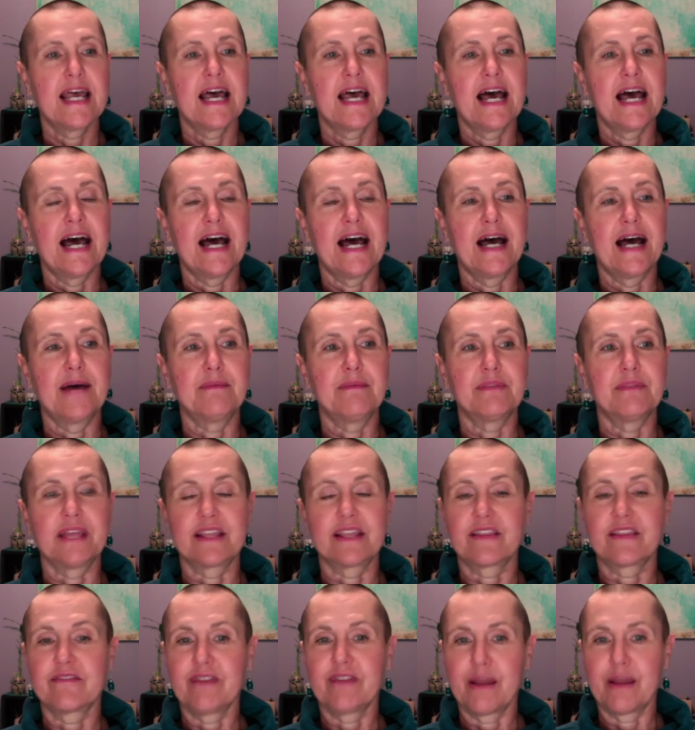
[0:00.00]
Like
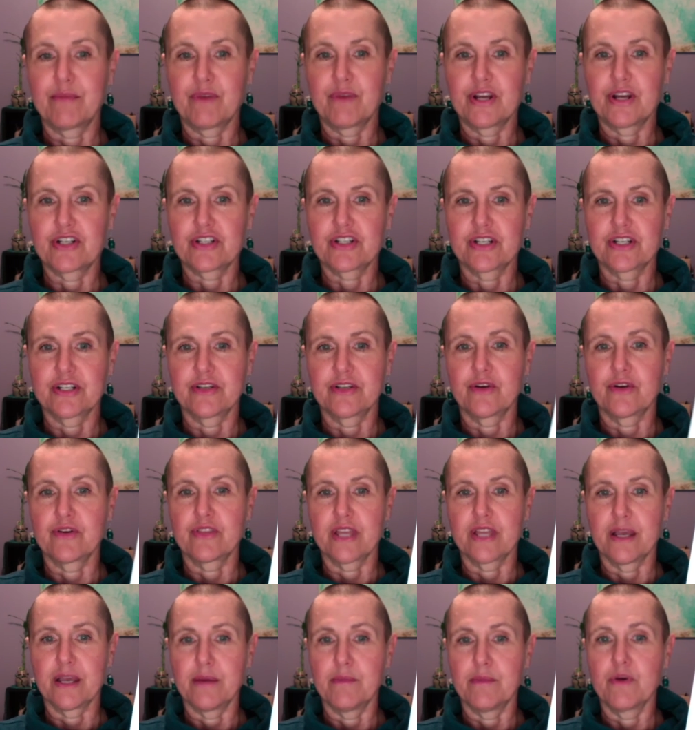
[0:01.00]
the vibration or
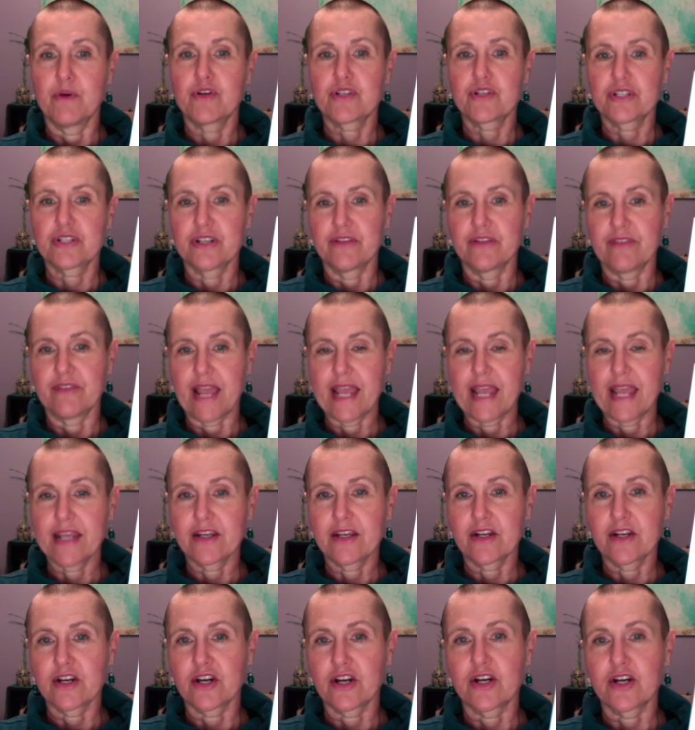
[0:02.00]
the emotion of
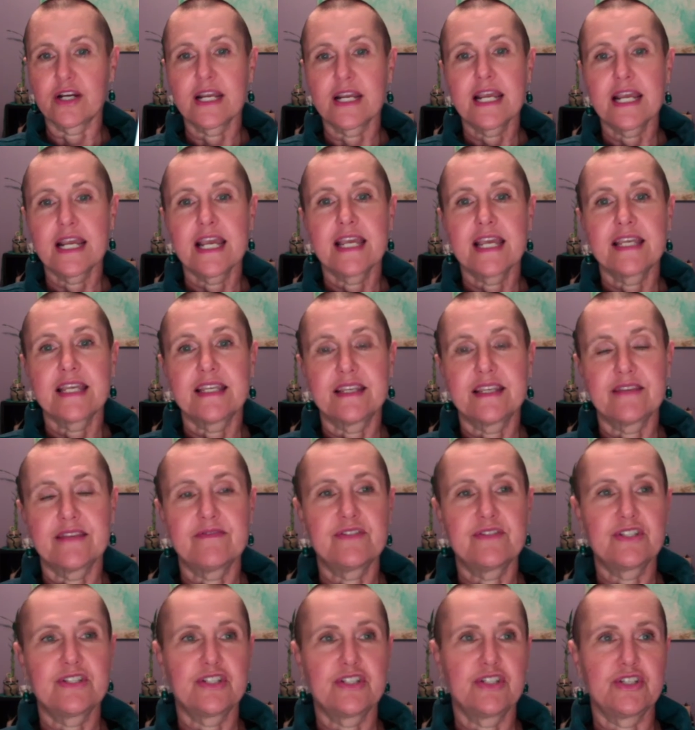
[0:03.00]
anger
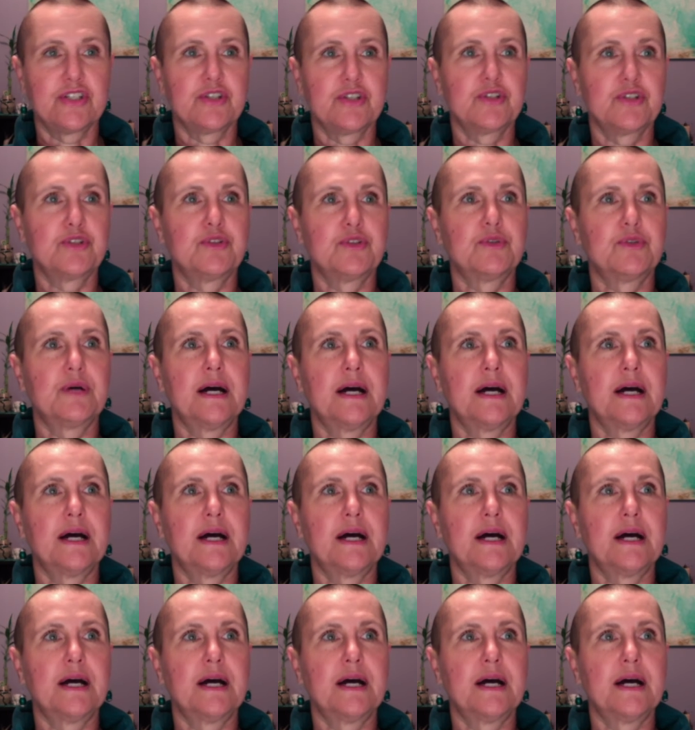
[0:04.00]
gives you,